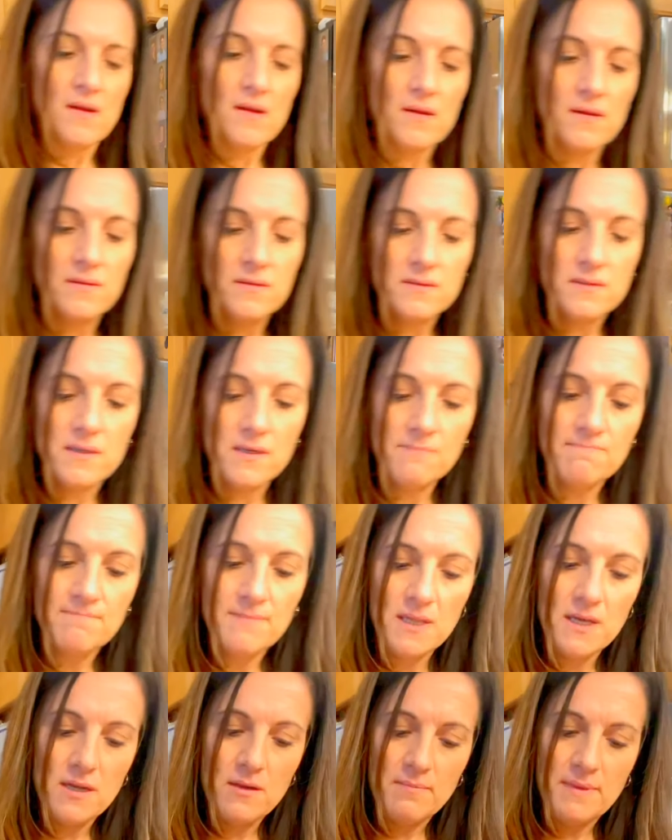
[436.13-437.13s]
See,
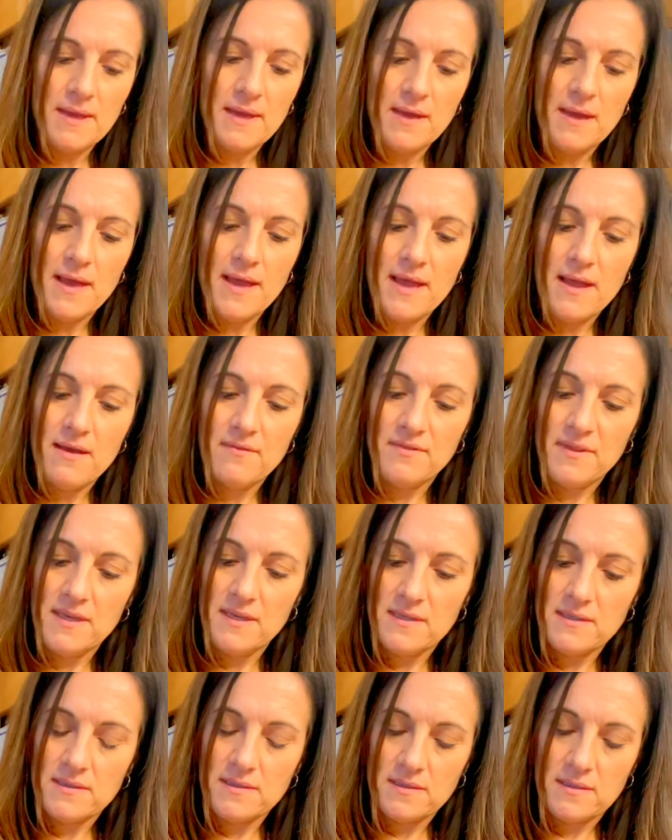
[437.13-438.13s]
a little bit. I have
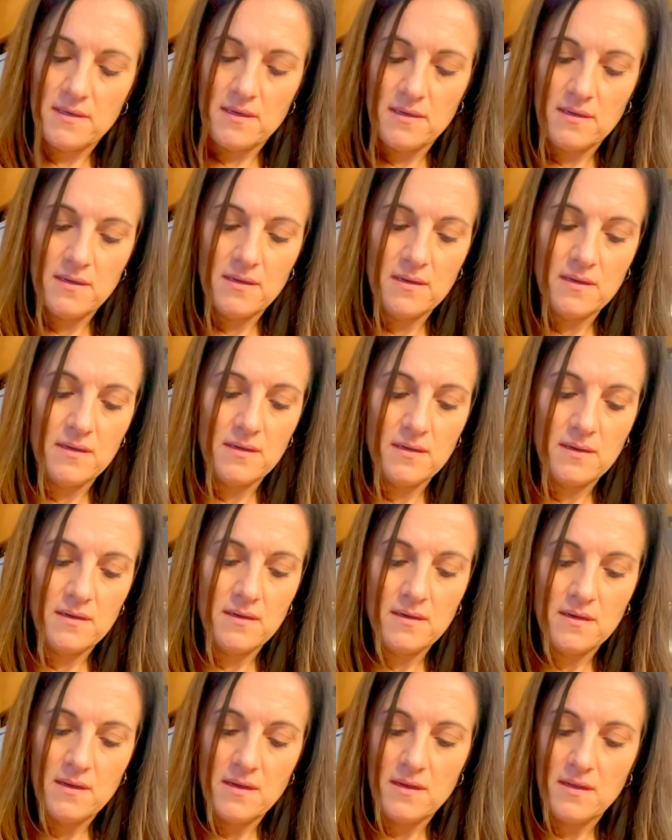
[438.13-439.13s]
these
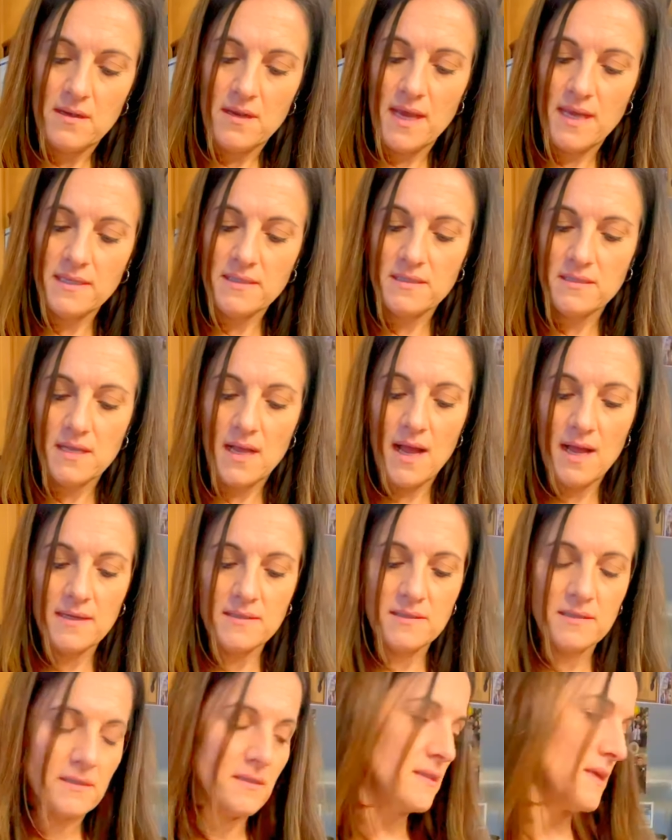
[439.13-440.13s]
nice
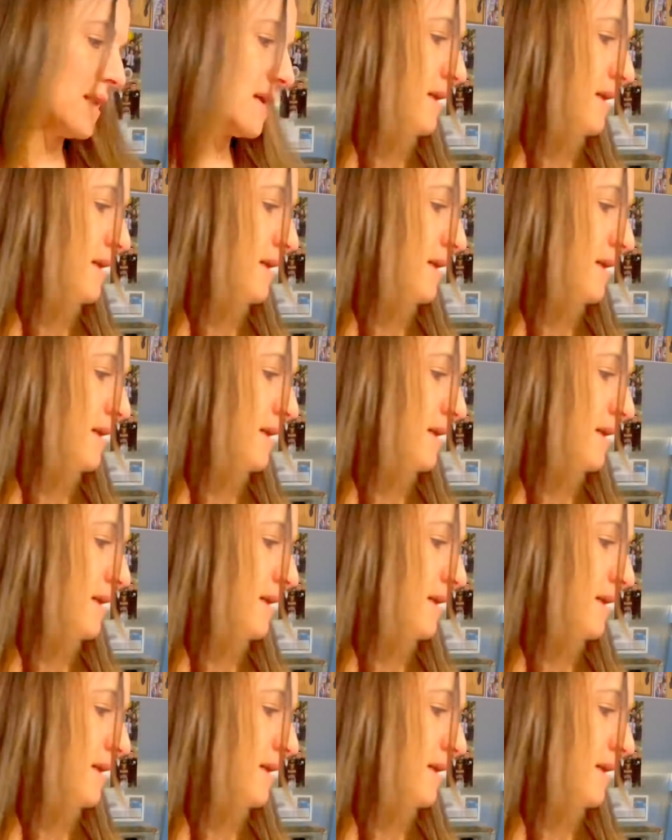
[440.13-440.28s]
non-stick